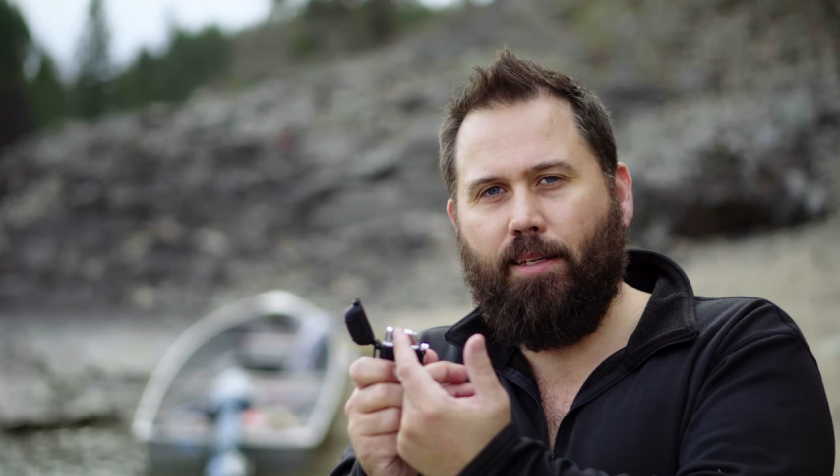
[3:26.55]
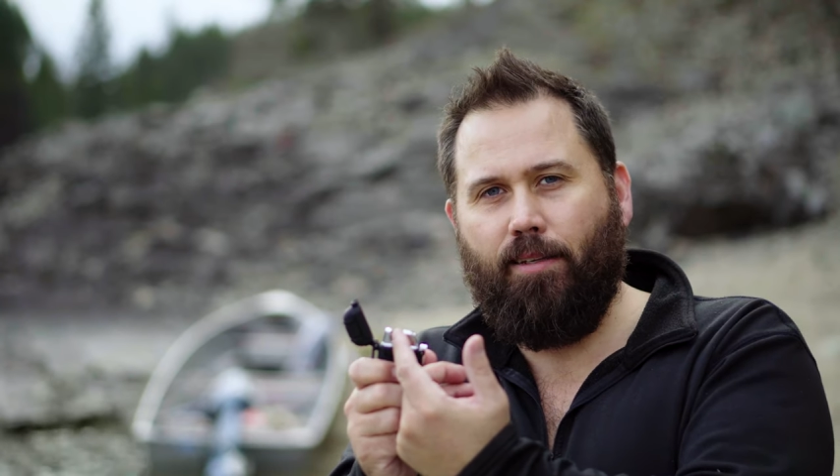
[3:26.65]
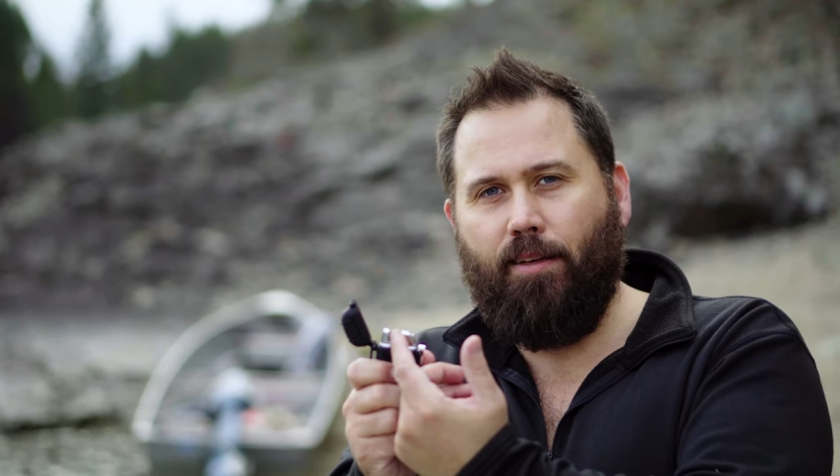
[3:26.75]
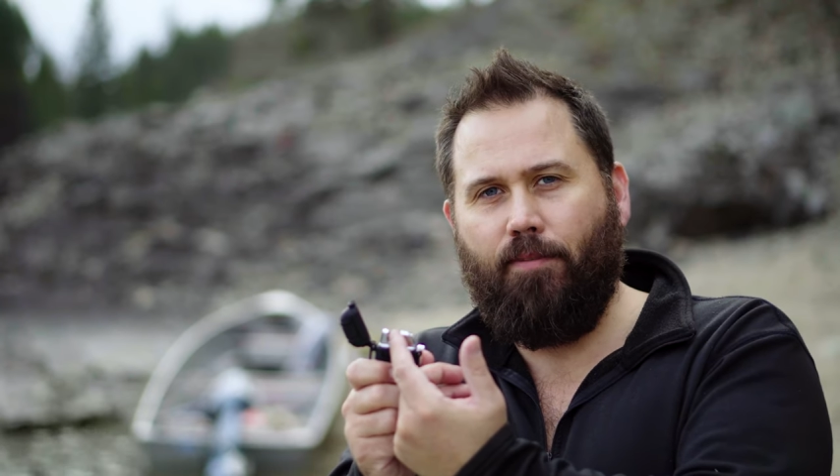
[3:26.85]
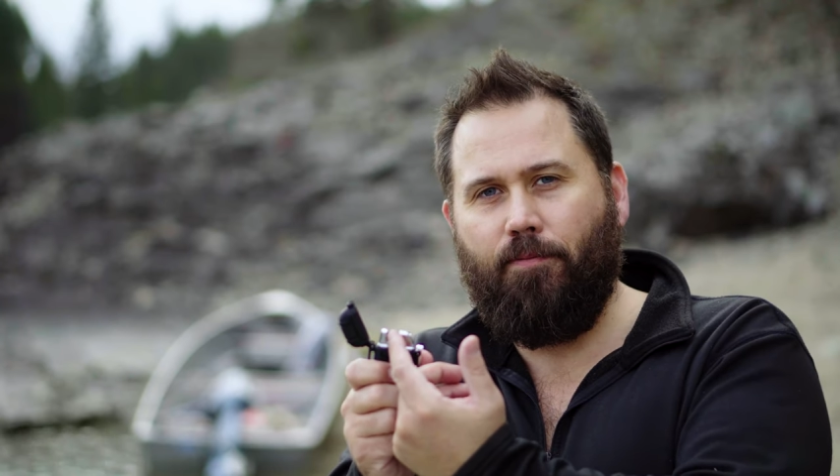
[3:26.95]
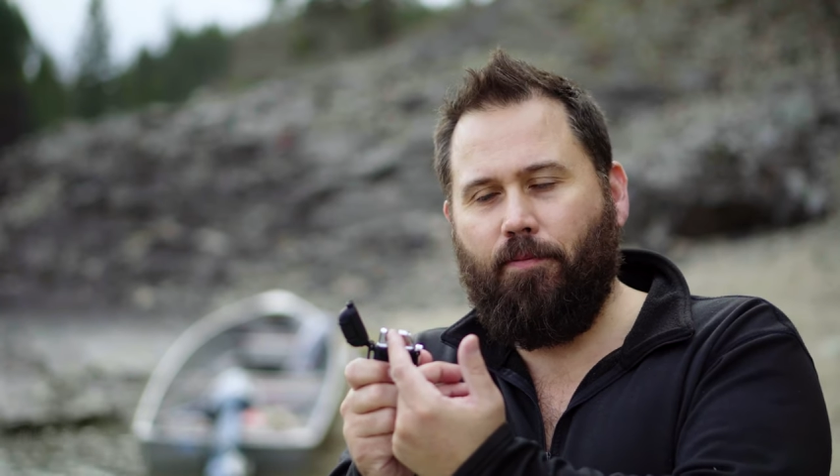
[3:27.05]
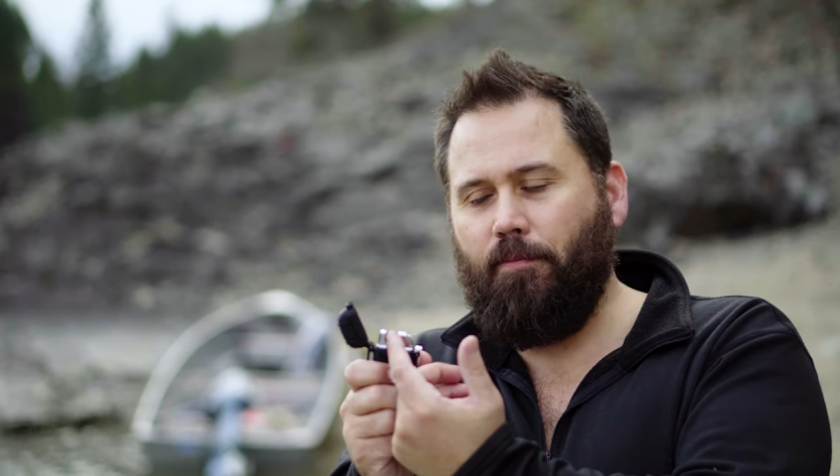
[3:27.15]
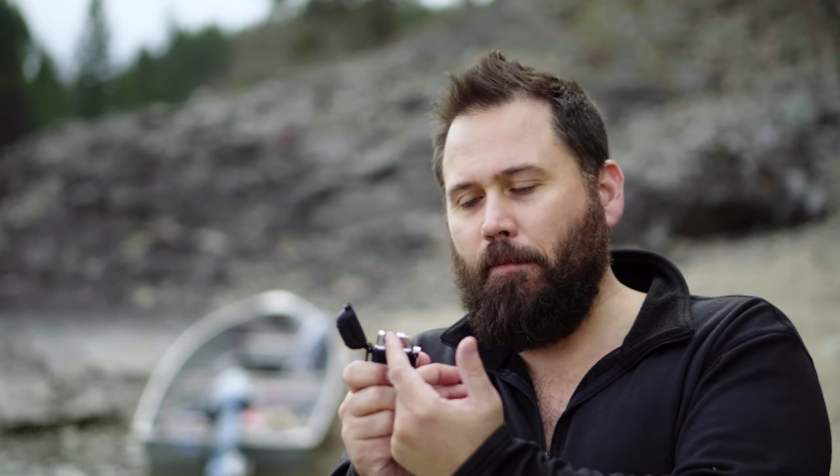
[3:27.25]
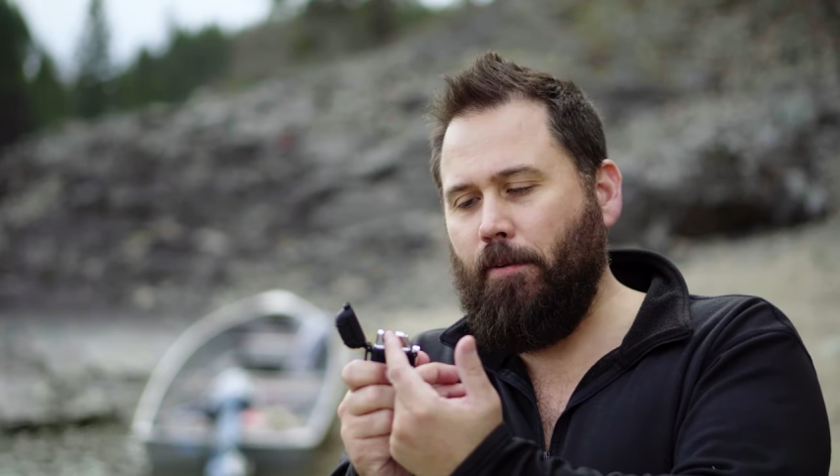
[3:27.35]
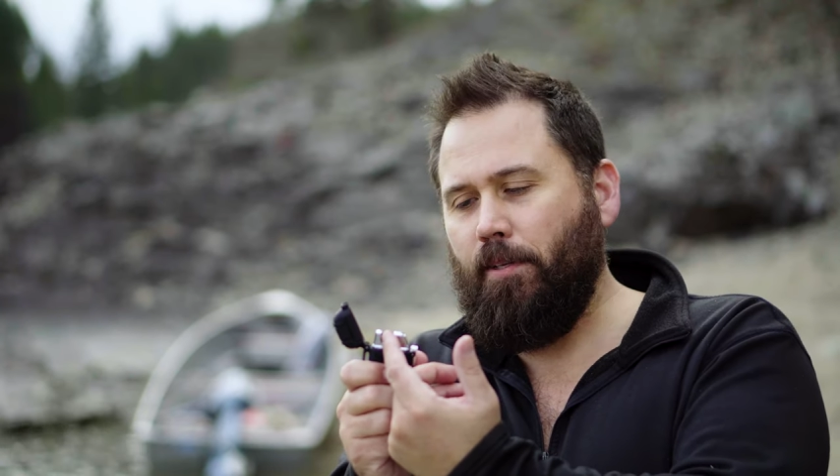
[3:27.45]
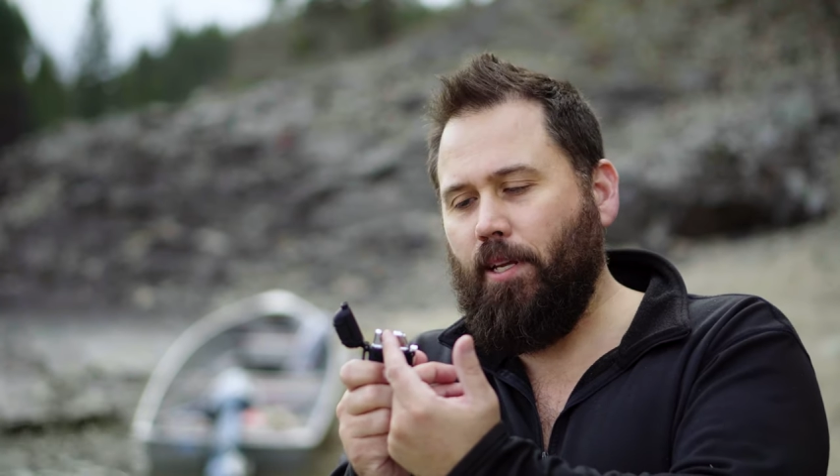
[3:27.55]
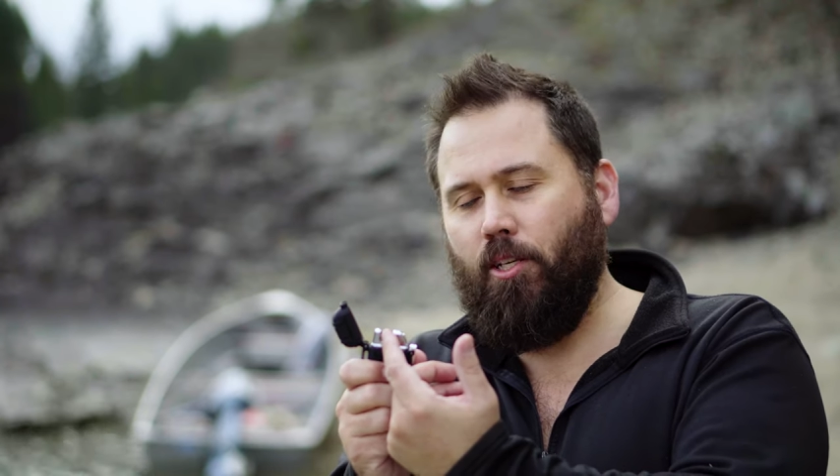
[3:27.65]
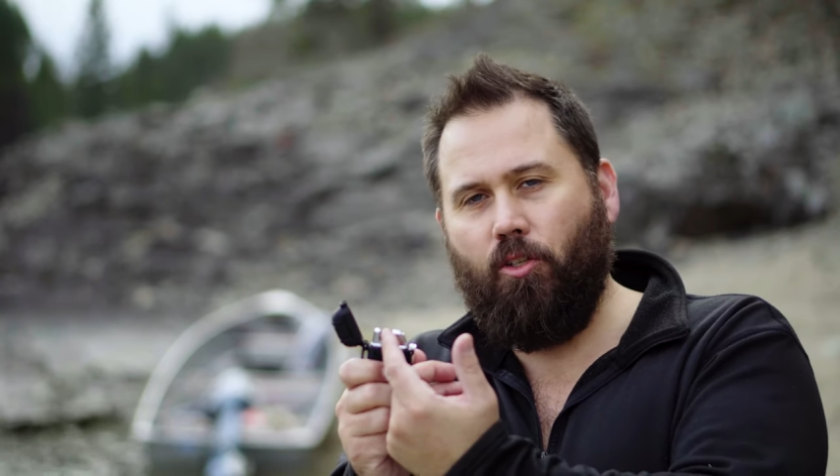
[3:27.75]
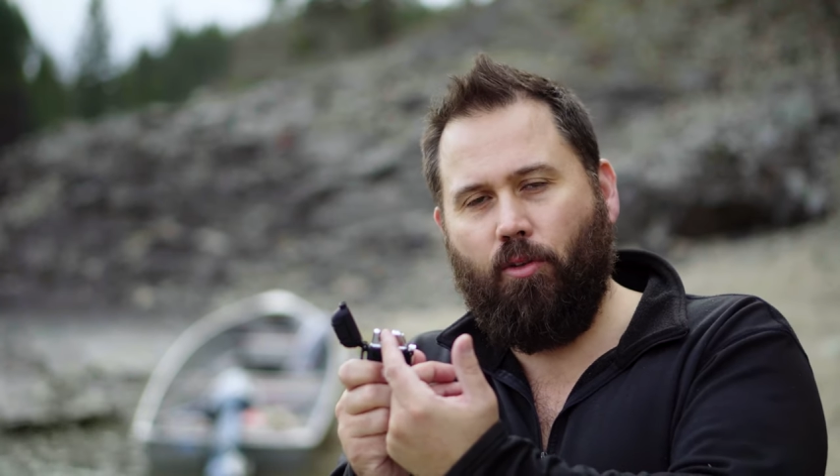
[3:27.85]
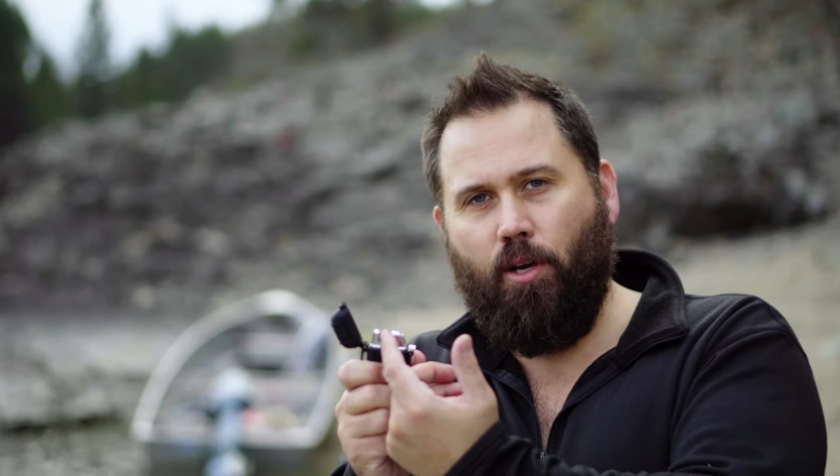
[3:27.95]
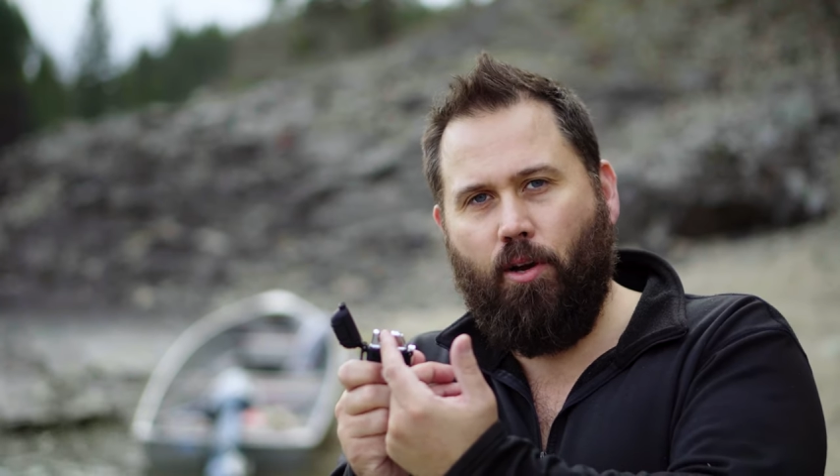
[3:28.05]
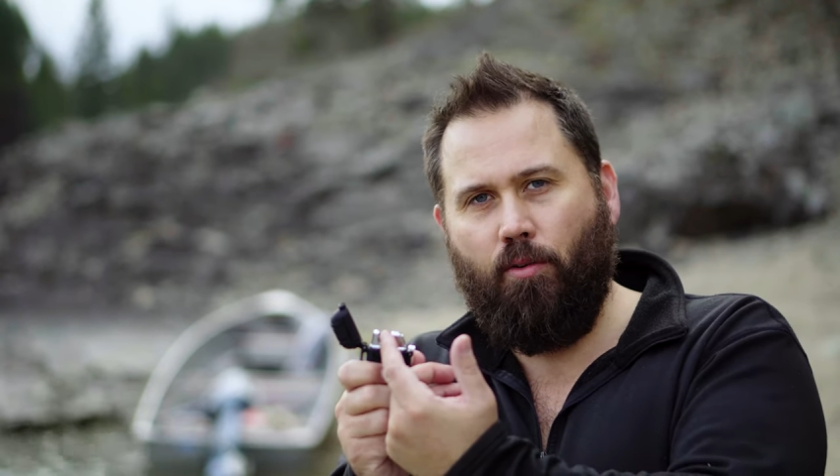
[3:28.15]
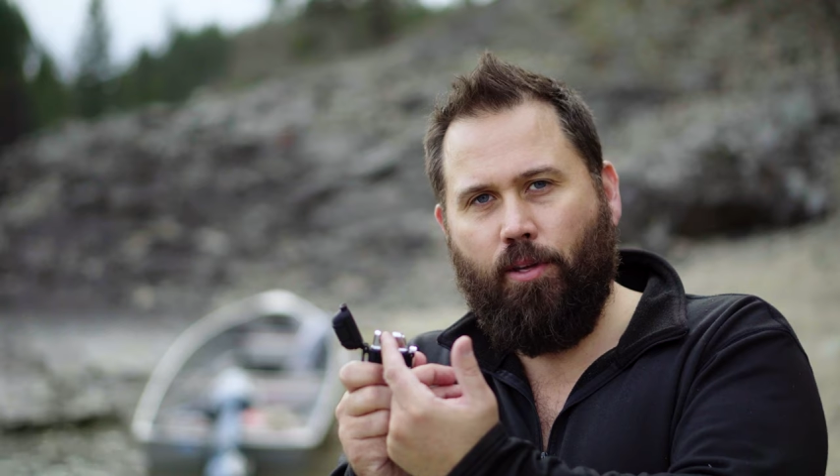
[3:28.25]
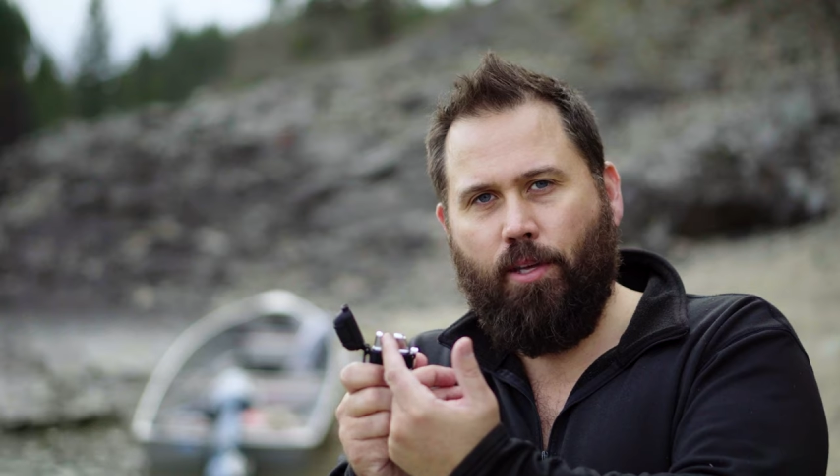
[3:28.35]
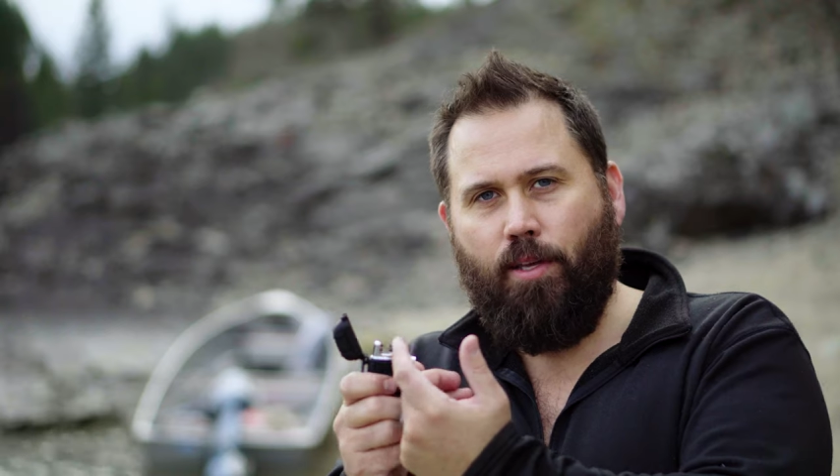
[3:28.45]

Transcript: of an issue though.